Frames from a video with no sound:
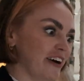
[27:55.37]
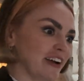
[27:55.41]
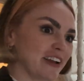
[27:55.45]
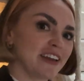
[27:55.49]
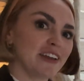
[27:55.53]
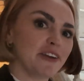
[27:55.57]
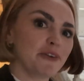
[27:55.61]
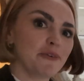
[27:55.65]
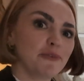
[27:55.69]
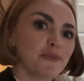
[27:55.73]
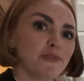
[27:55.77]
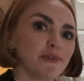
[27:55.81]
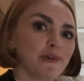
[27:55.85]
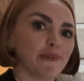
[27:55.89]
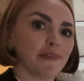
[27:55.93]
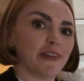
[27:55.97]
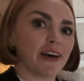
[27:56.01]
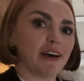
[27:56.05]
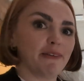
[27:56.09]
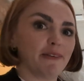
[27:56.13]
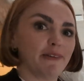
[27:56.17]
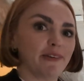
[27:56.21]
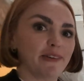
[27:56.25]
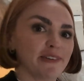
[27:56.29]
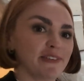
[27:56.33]
fucking awful
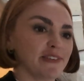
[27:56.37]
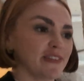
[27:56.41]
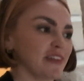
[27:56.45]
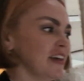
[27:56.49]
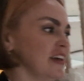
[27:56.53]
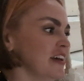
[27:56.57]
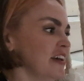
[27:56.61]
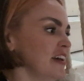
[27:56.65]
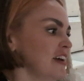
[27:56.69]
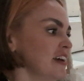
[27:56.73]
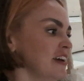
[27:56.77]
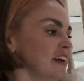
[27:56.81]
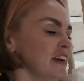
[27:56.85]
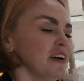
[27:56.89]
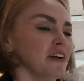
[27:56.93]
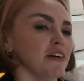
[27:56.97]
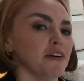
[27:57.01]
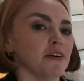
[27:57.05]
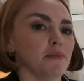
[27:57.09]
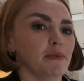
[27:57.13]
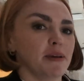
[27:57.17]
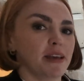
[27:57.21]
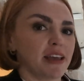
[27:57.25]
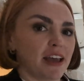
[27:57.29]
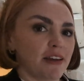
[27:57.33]
that was.
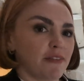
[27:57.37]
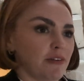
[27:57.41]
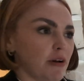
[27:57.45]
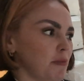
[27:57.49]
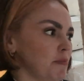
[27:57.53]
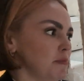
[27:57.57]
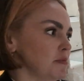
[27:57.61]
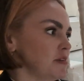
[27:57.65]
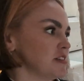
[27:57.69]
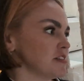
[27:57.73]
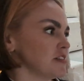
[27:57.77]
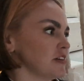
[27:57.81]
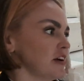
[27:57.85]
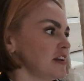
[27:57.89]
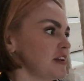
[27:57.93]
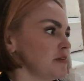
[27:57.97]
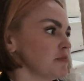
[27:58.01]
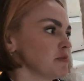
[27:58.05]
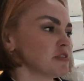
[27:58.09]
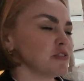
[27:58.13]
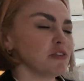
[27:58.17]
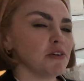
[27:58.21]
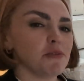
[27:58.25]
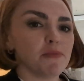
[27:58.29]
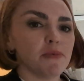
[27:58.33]
We gave up and decided it
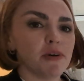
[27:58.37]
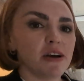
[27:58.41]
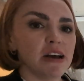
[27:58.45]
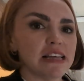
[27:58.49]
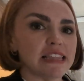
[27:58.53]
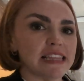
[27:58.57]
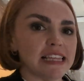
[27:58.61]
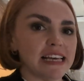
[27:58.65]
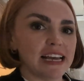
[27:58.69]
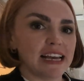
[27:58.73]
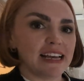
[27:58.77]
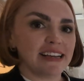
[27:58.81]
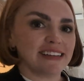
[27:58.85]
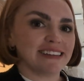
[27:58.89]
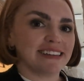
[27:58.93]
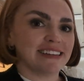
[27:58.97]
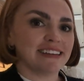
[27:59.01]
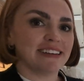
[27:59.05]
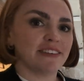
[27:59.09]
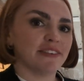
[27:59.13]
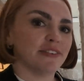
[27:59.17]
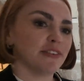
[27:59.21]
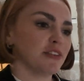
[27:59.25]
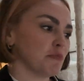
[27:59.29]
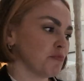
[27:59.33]
was not worth it
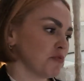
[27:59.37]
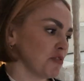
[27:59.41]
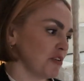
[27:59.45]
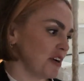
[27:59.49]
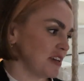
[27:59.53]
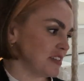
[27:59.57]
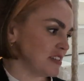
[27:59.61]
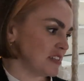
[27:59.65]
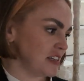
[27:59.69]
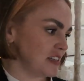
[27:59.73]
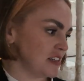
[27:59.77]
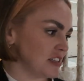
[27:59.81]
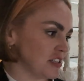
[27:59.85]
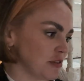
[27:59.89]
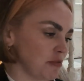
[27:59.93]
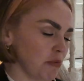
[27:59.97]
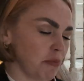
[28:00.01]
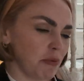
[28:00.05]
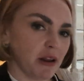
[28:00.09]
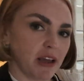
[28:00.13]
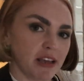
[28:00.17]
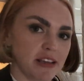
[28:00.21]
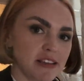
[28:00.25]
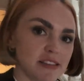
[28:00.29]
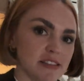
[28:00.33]
for the price it is to
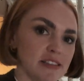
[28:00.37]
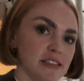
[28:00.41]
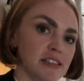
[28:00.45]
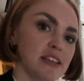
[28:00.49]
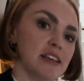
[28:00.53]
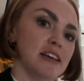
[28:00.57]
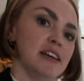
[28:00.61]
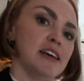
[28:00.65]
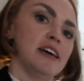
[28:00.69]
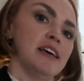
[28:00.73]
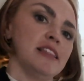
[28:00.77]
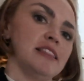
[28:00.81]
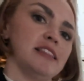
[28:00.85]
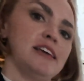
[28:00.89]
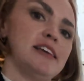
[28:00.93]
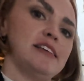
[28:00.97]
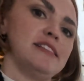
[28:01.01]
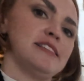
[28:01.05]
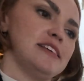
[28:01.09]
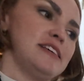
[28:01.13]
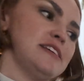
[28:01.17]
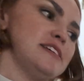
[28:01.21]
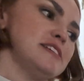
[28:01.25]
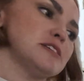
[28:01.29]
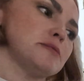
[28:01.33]
replace
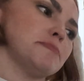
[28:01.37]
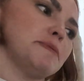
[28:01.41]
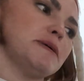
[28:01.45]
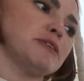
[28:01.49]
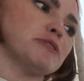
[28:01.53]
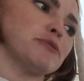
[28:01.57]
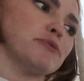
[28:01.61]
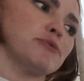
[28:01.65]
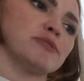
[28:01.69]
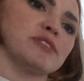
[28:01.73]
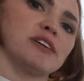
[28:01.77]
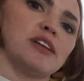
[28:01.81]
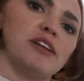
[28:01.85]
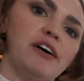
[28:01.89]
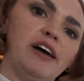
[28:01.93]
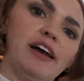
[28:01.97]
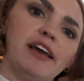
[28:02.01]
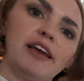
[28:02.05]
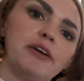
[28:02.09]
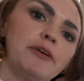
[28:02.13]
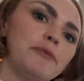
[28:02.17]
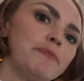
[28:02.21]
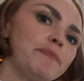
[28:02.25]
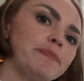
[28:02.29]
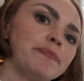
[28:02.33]
these spindles. Are
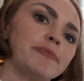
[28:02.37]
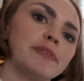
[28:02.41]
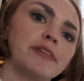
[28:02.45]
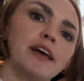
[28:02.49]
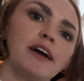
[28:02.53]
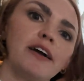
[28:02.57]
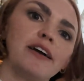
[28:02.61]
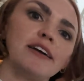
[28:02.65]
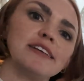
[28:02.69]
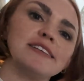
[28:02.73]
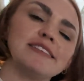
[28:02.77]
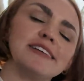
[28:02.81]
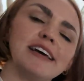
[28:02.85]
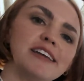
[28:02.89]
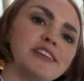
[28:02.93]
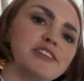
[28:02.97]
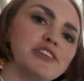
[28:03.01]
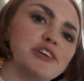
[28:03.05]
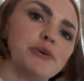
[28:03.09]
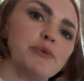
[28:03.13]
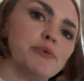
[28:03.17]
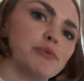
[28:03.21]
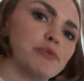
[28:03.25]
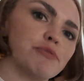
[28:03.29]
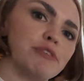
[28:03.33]
like, I'm going to say
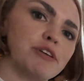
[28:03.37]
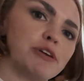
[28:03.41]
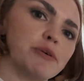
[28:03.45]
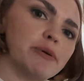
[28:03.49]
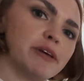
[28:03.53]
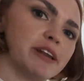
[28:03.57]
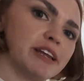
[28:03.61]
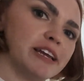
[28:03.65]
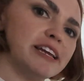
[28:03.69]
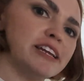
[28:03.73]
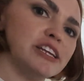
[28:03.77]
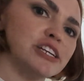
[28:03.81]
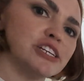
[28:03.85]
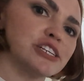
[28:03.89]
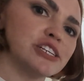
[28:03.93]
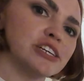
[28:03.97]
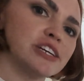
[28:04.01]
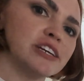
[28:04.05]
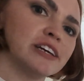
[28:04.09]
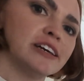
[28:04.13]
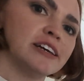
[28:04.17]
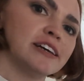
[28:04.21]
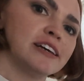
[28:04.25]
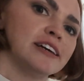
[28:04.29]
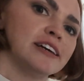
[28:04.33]
2-3 quid each.